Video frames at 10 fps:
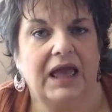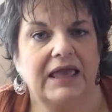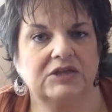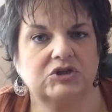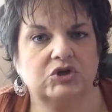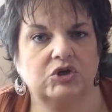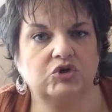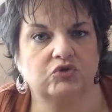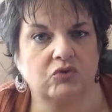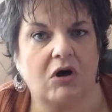is to
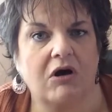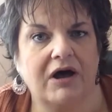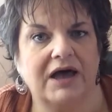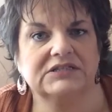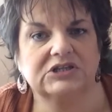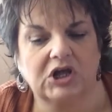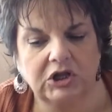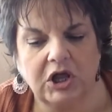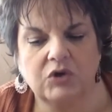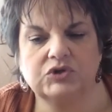draw us
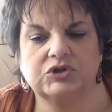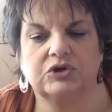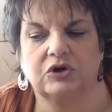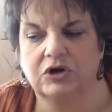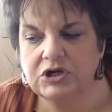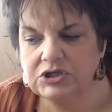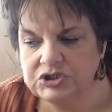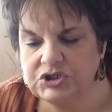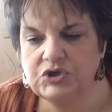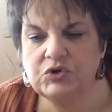closer
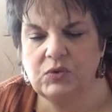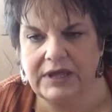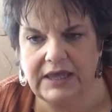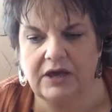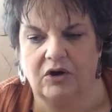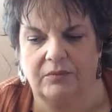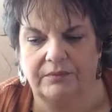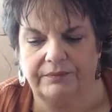to him.